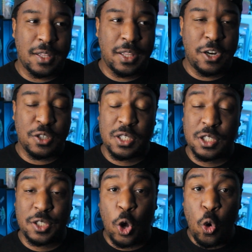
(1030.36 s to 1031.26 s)
there's
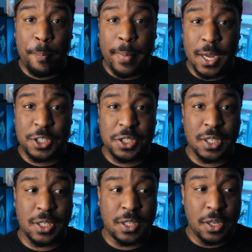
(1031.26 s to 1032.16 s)
so
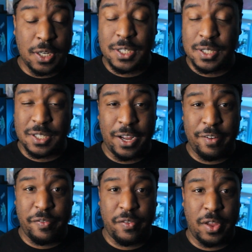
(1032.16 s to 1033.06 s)
much good
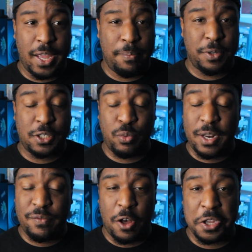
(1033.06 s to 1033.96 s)
stuff
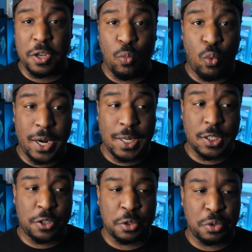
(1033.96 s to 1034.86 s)
between volume one
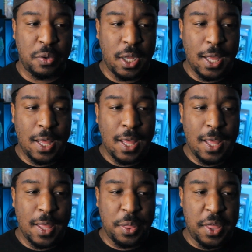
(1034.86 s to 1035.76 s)
and two
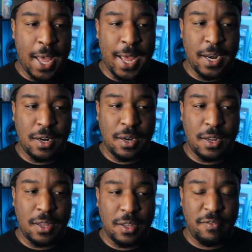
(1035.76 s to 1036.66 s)
that
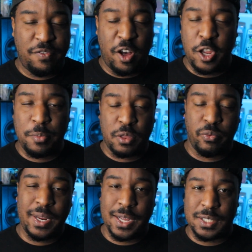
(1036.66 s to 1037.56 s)
volume
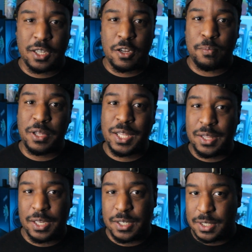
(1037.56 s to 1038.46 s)
three doesn't
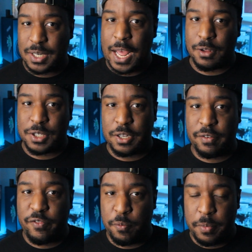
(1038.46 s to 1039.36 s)
completely discount it
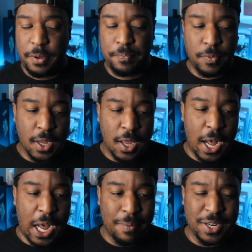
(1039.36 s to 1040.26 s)
for me.
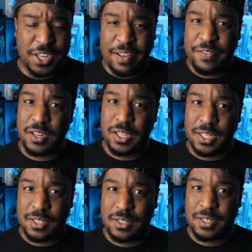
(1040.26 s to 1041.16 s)
Um, it
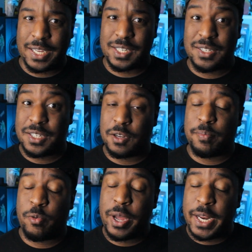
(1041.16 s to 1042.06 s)
definitely takes a
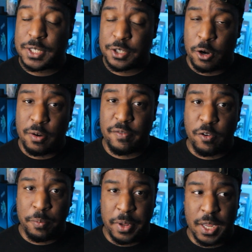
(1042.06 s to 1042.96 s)
disappointing turn
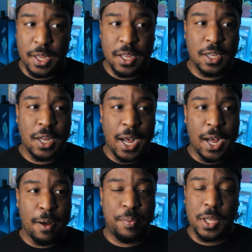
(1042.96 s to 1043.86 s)
for me,
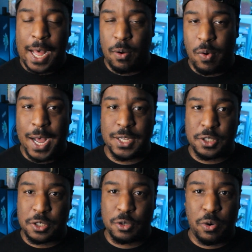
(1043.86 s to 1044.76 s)
uh, plot-wise
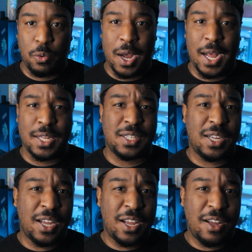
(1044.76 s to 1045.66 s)
and story-wise,
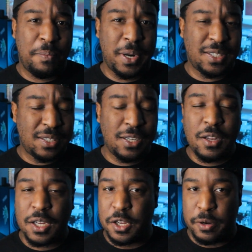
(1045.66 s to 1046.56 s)
but it's
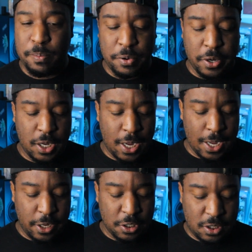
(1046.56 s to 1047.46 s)
still a good book.
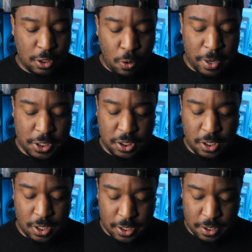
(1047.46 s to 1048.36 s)
Uh, there's so much
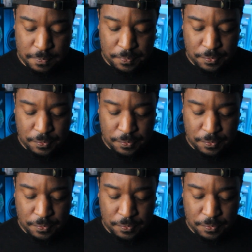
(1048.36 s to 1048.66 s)
good,